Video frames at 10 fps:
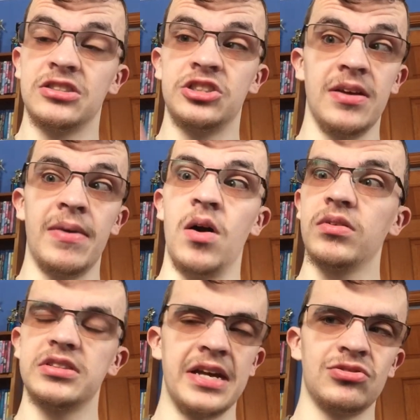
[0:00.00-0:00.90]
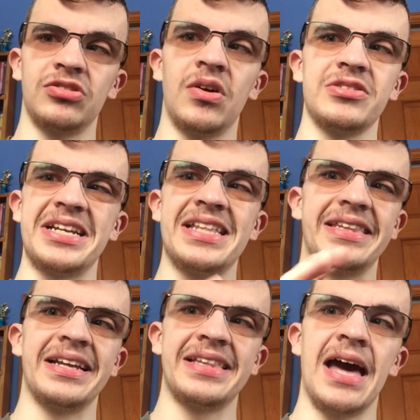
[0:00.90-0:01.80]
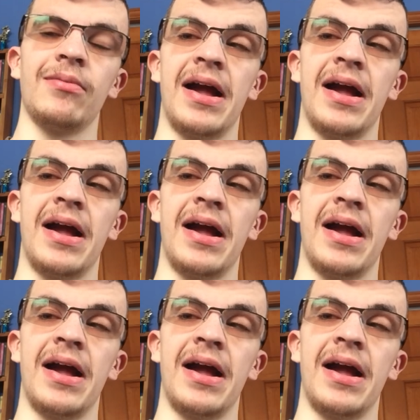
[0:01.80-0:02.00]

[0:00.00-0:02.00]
G-Milks, Interloads, anything like that,